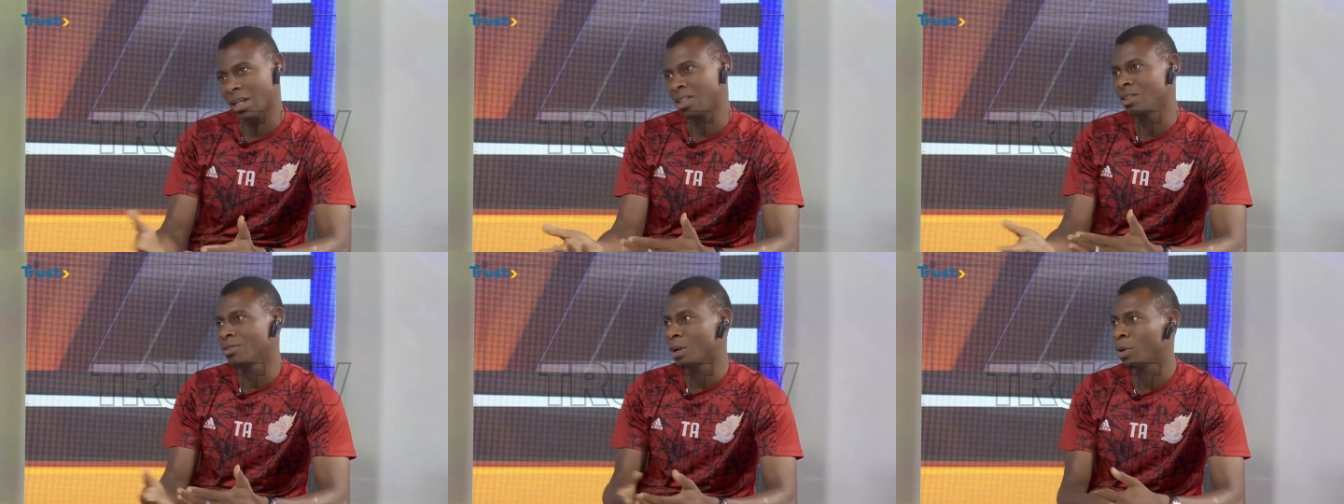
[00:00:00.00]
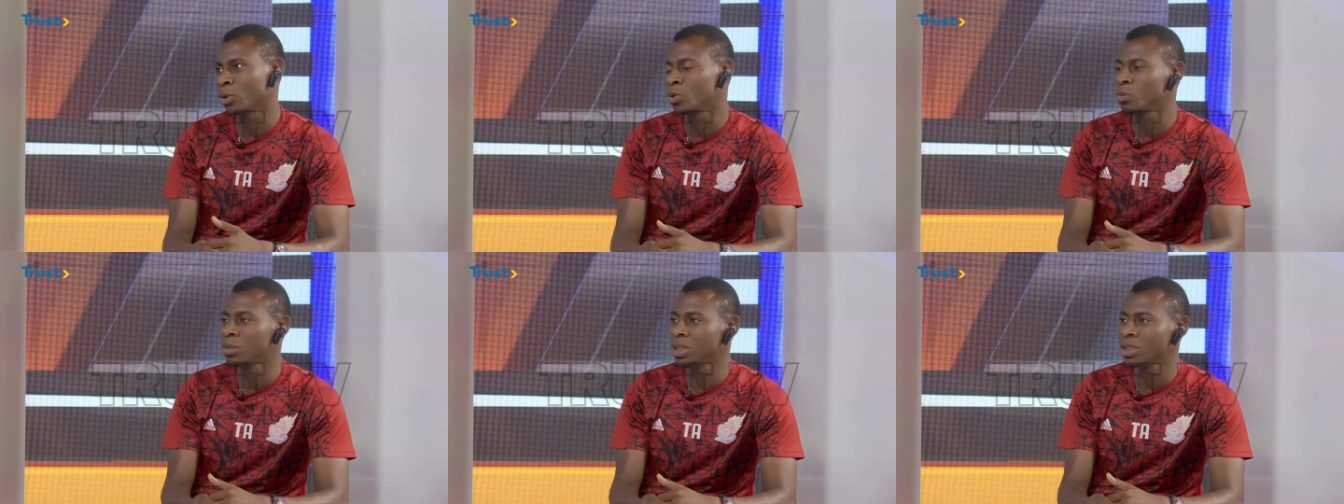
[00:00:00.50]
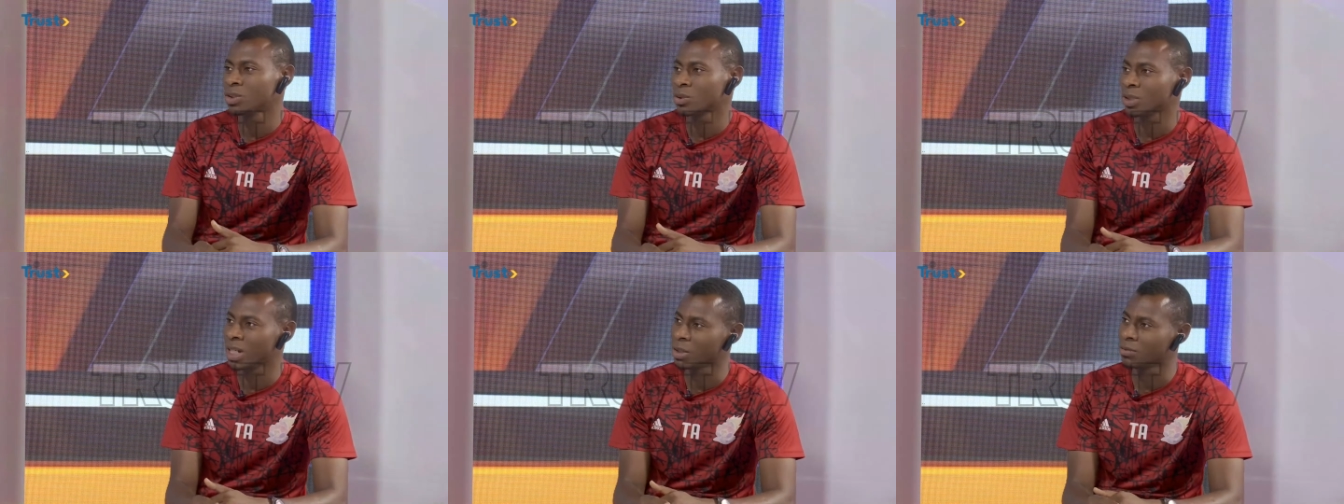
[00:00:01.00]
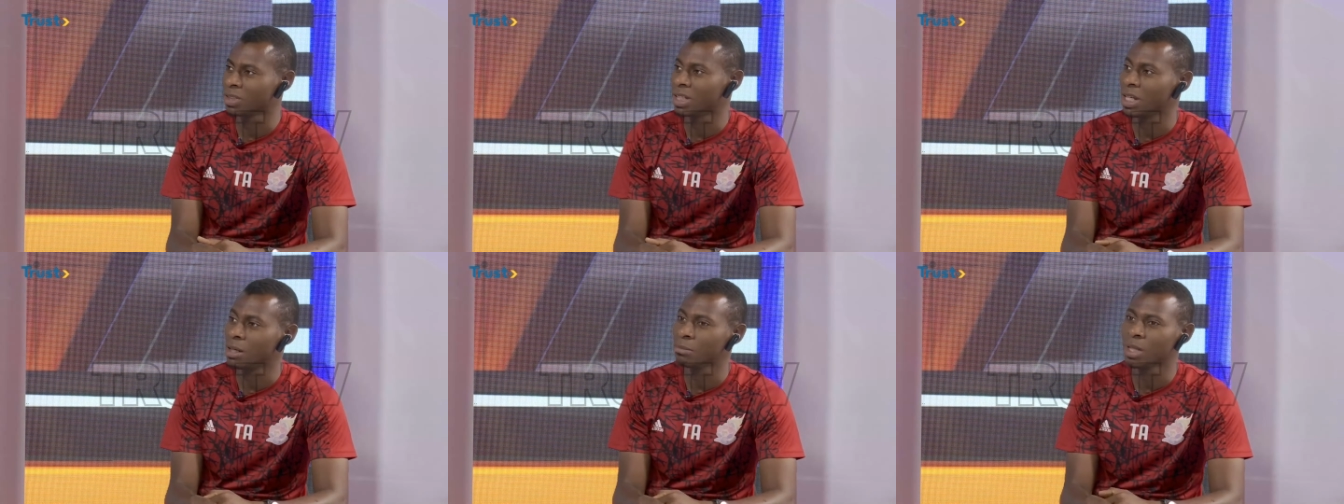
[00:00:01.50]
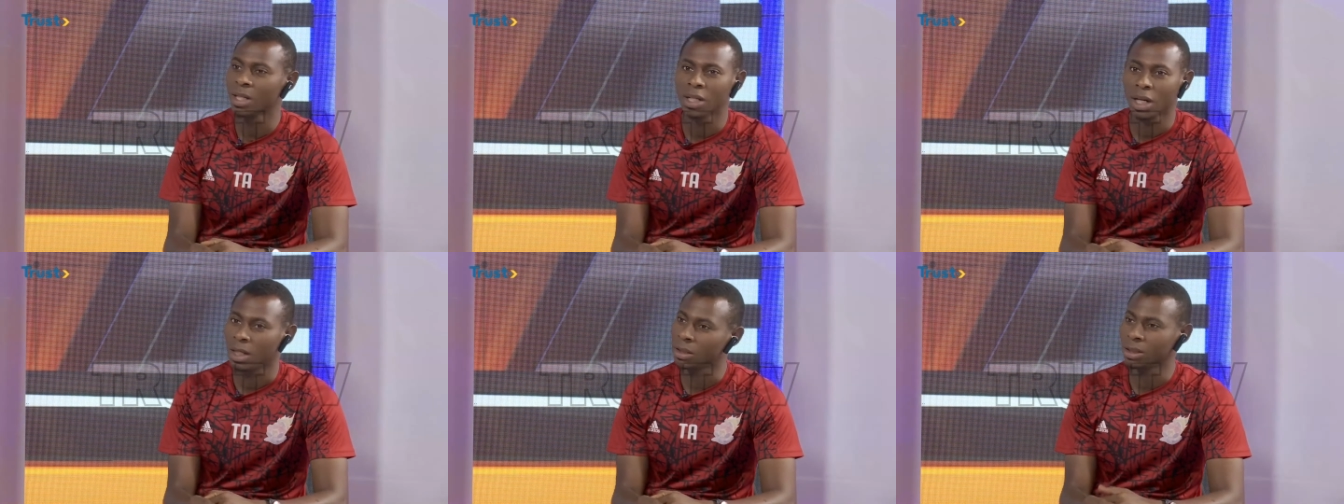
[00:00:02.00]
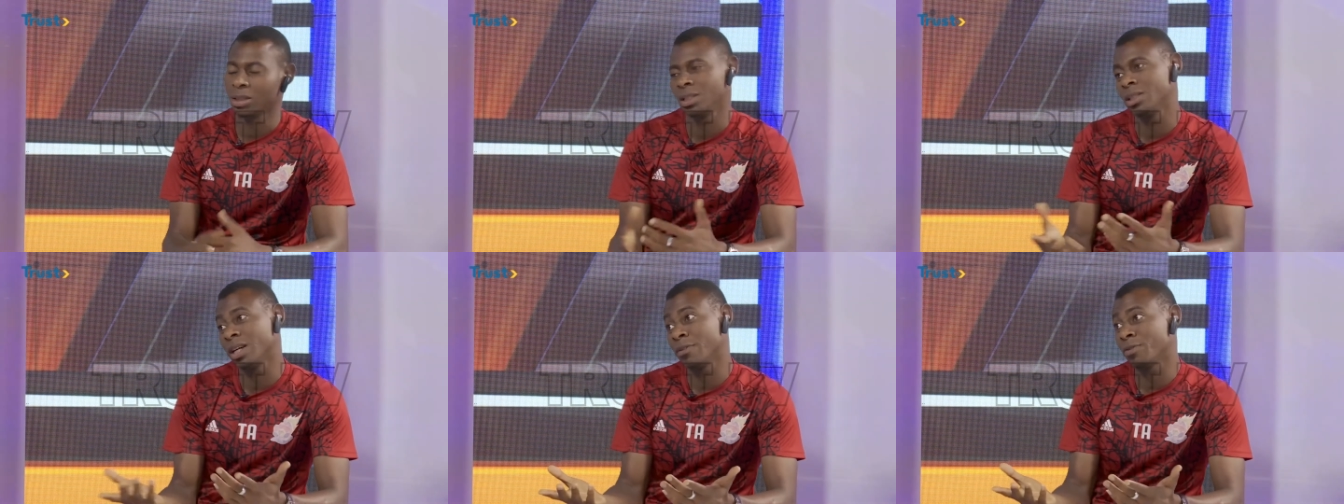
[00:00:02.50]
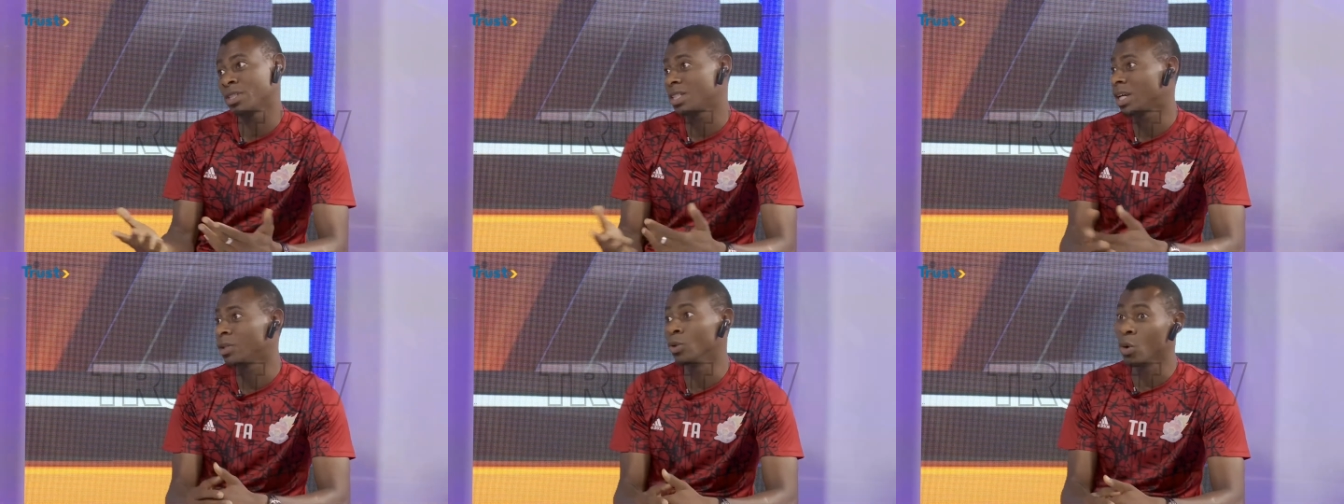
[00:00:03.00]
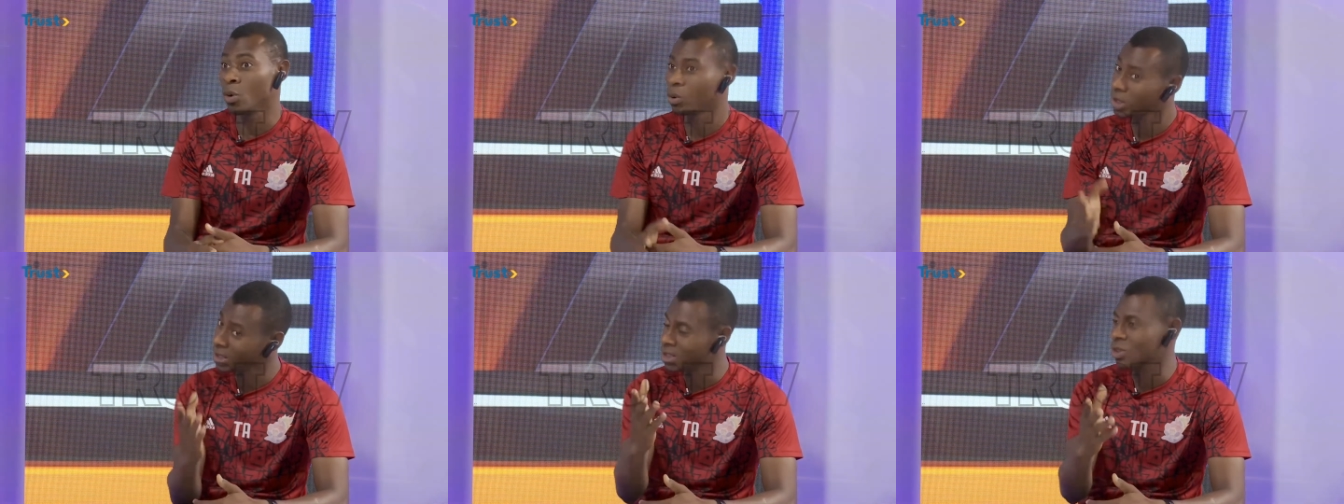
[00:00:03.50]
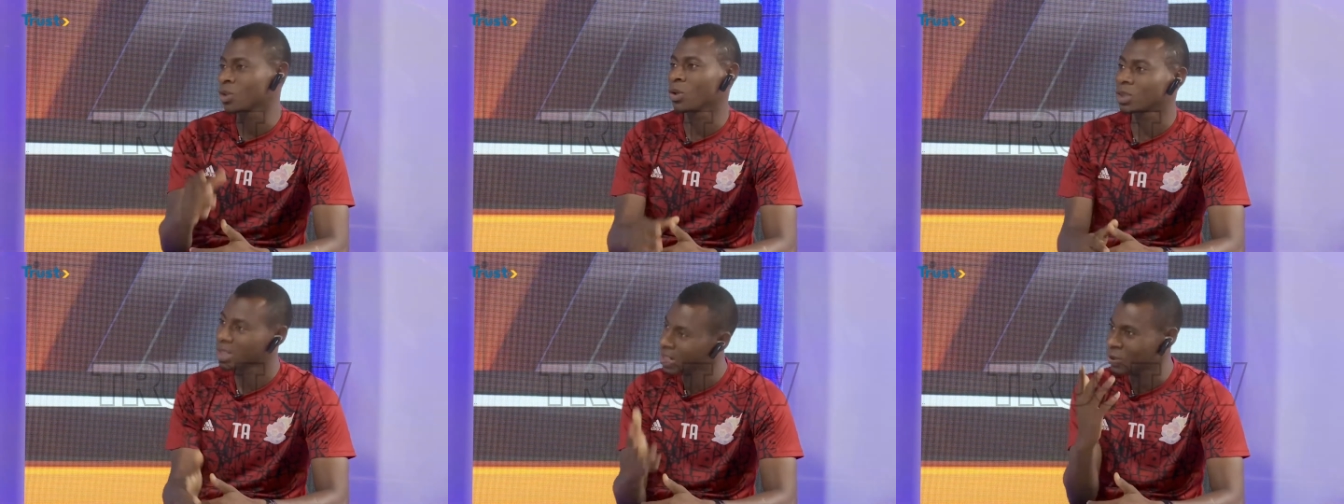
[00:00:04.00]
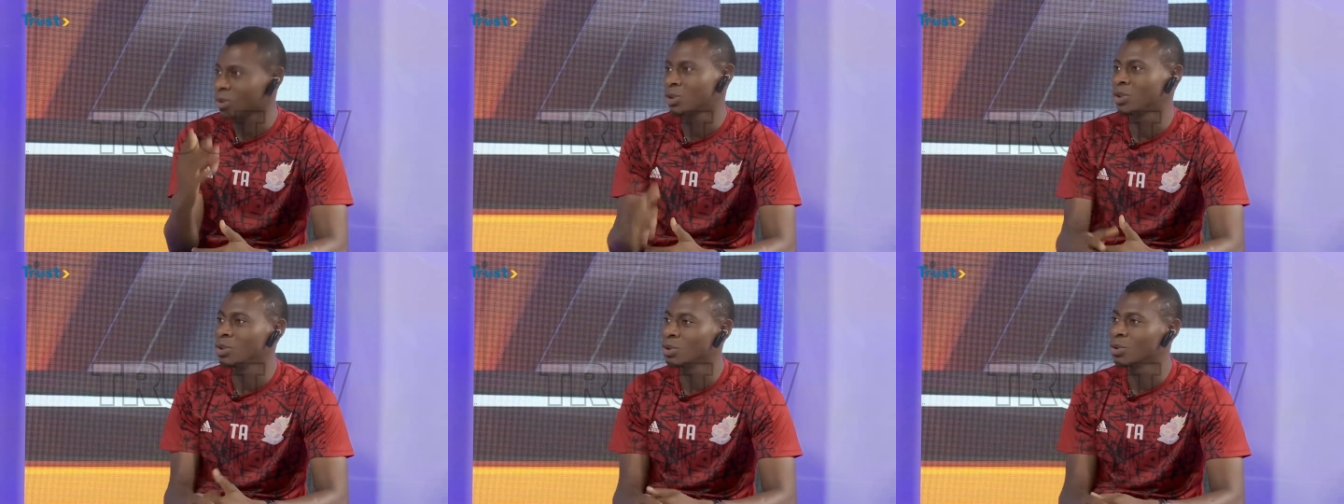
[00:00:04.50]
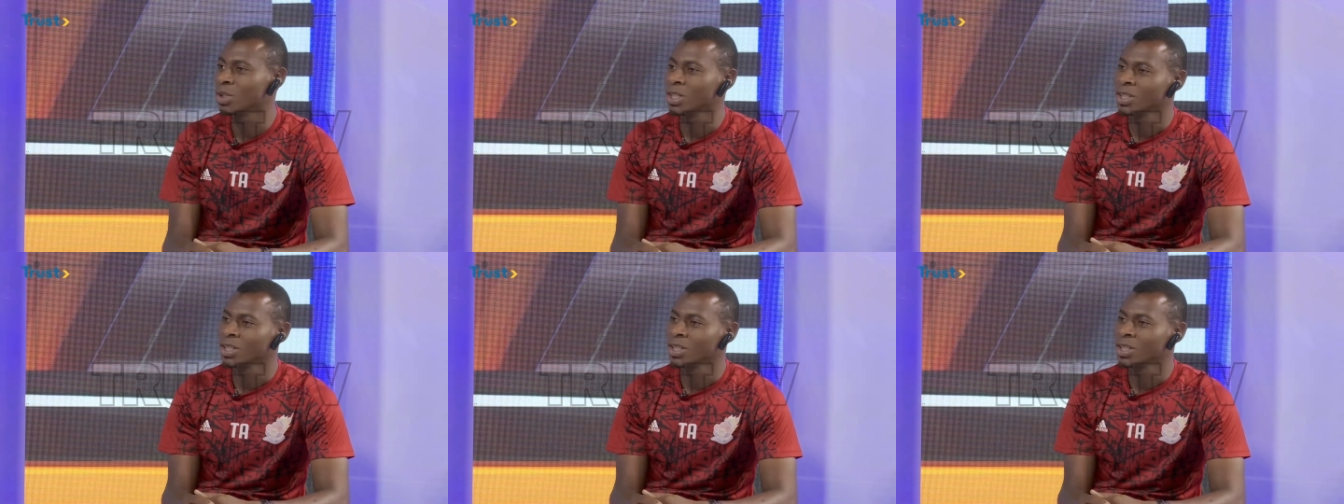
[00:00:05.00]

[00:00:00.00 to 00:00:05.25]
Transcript: I think about two minutes to the end of the game, and then the referee said, no, it's not, let's continue.